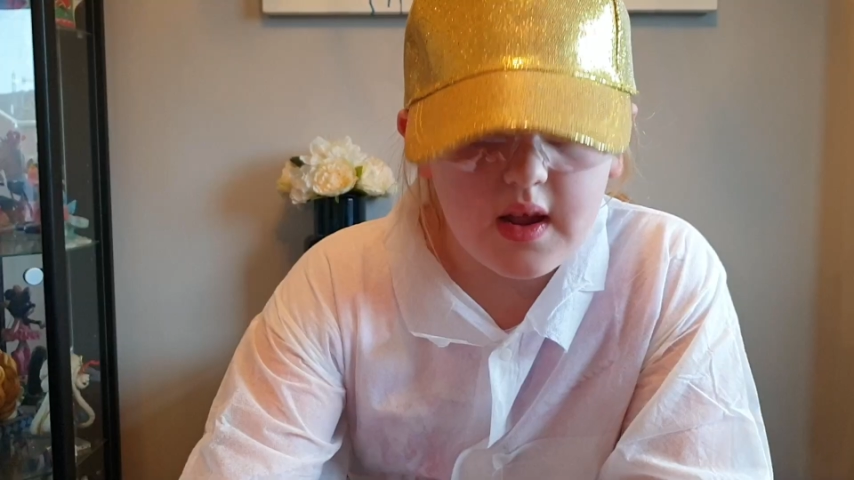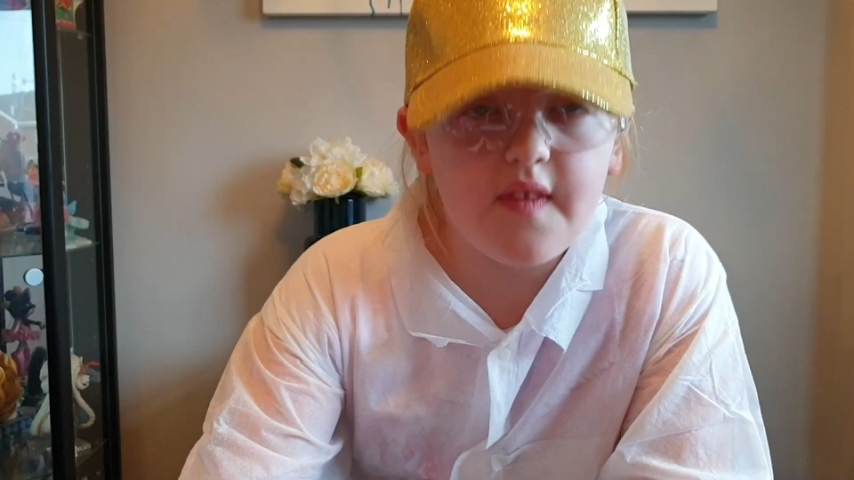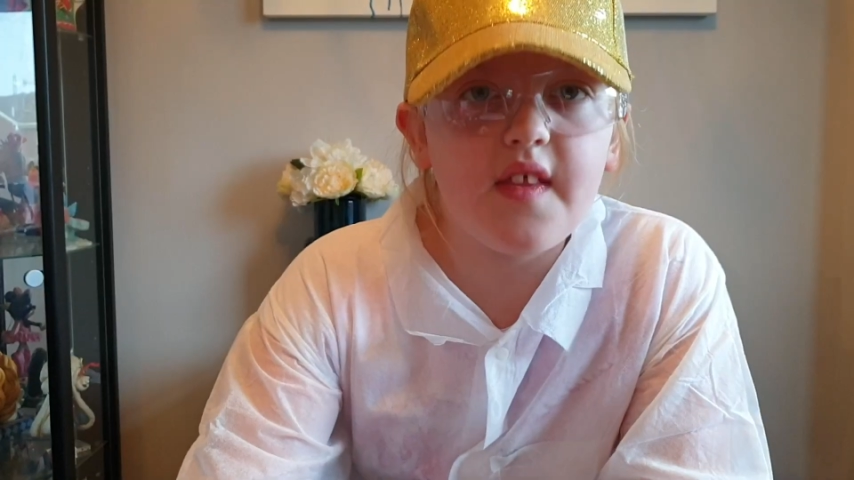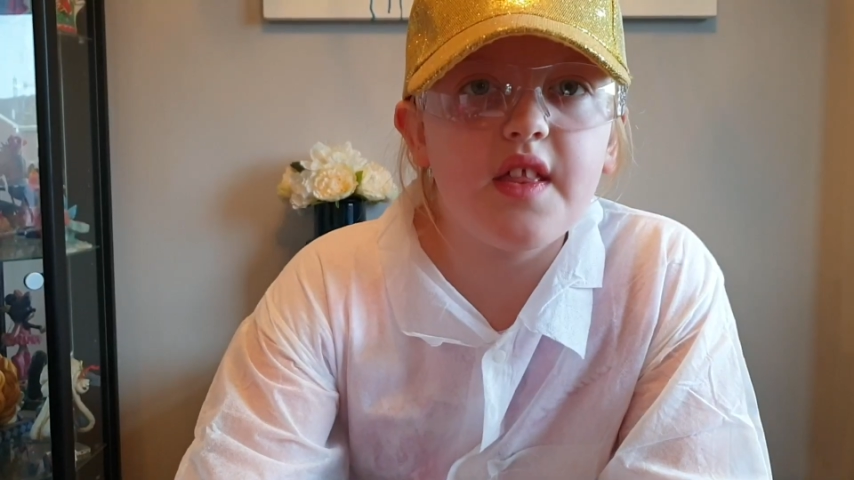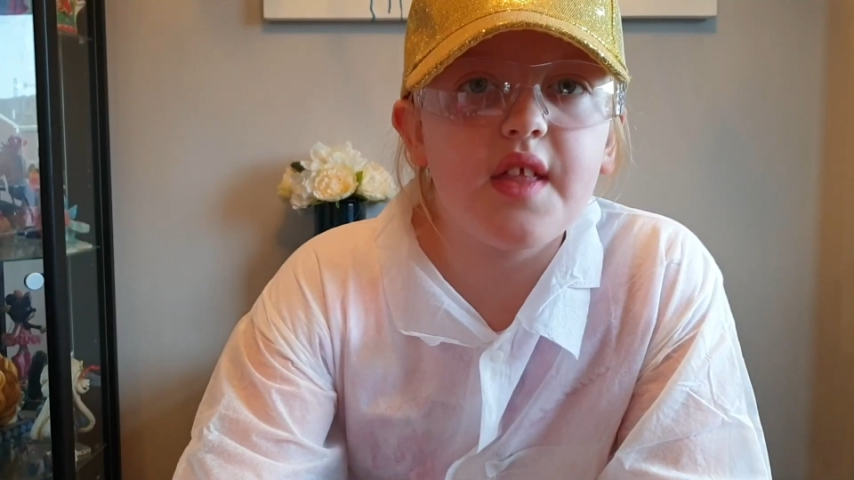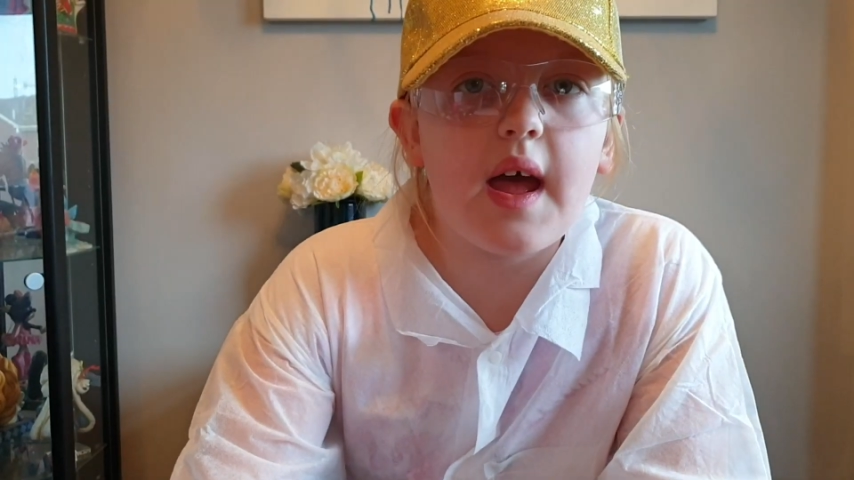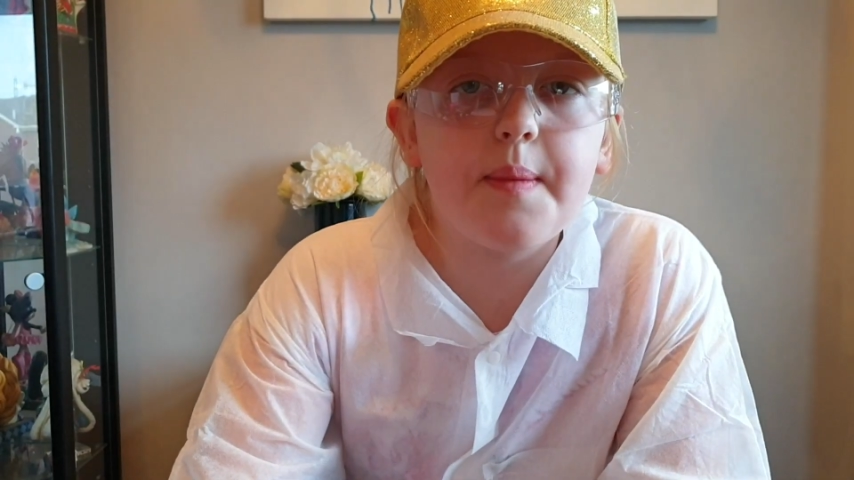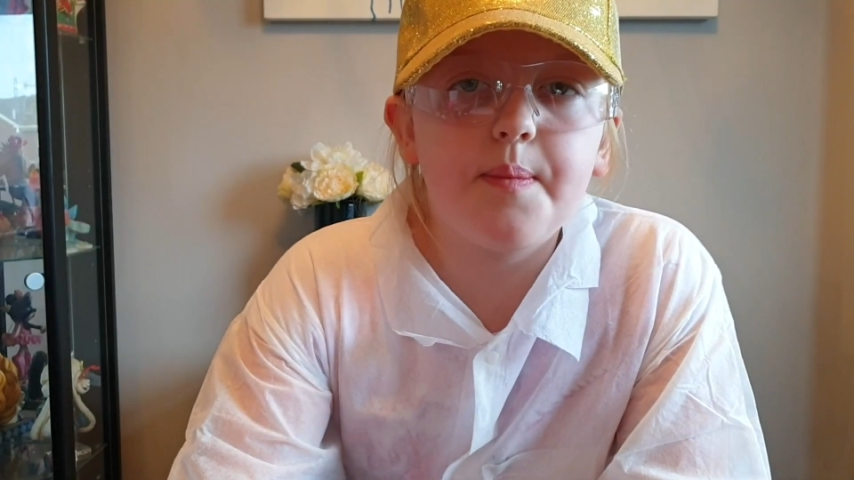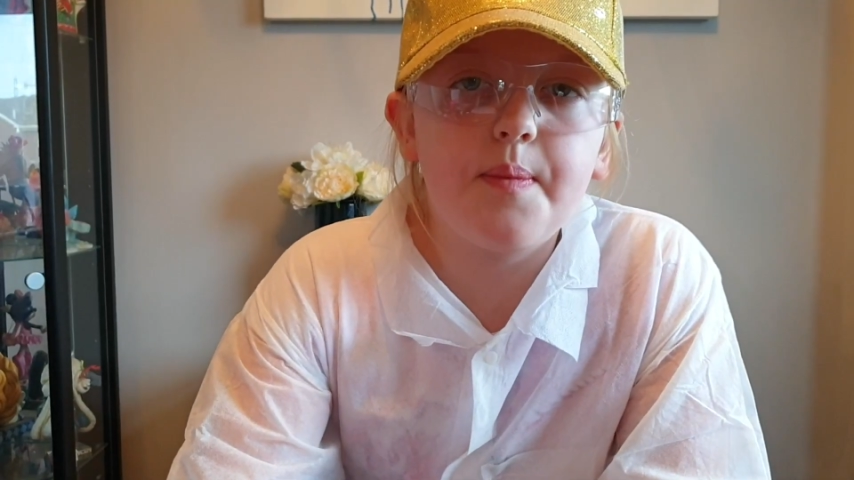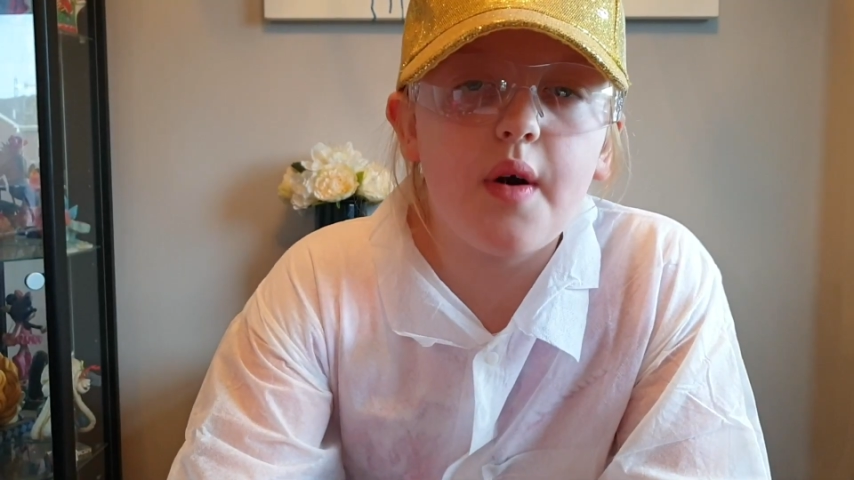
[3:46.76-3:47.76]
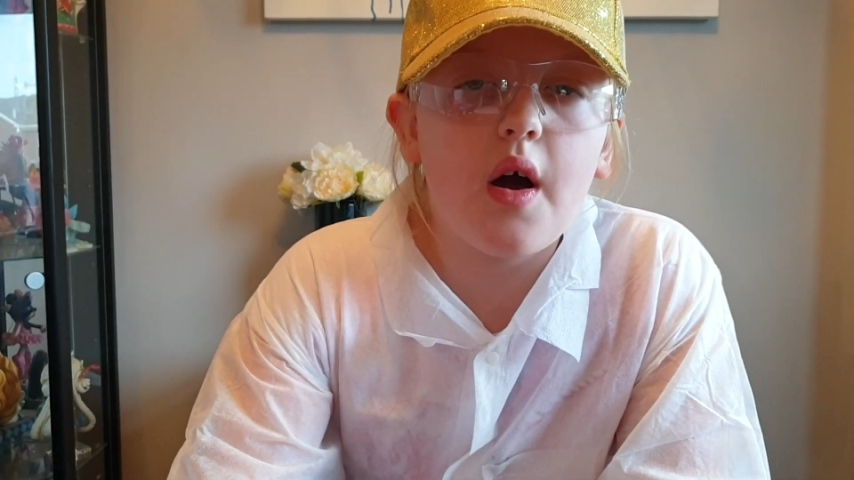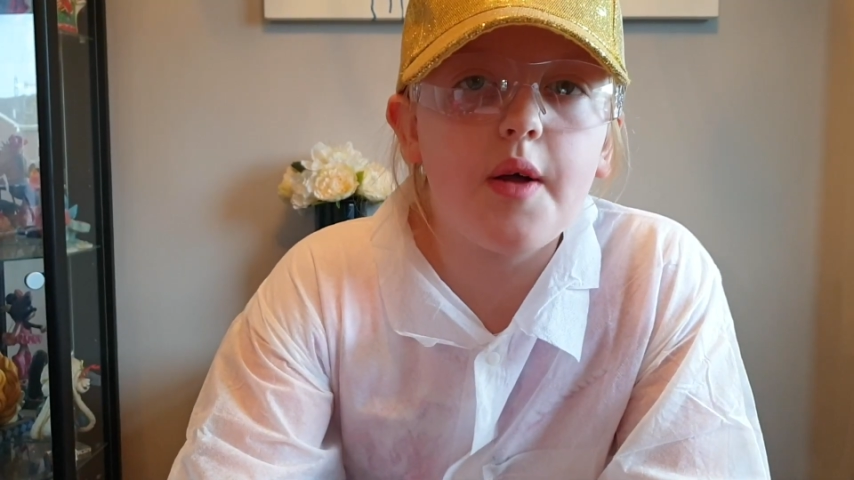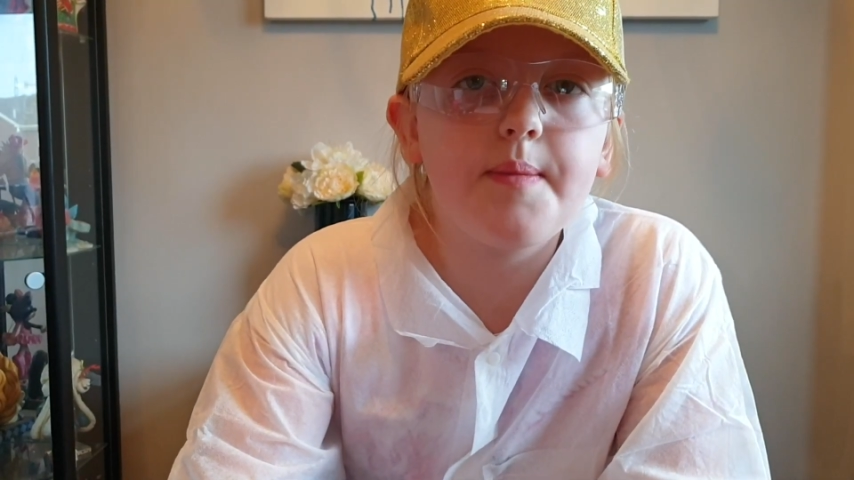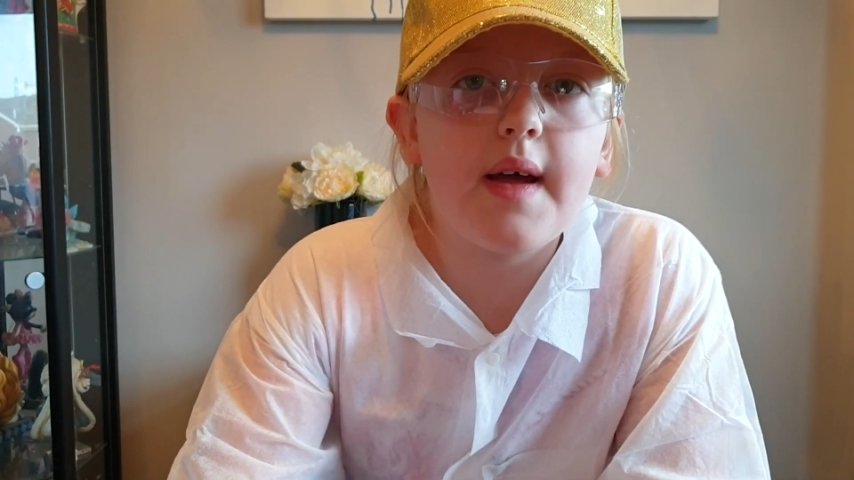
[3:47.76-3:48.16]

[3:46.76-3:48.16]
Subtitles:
And this I put on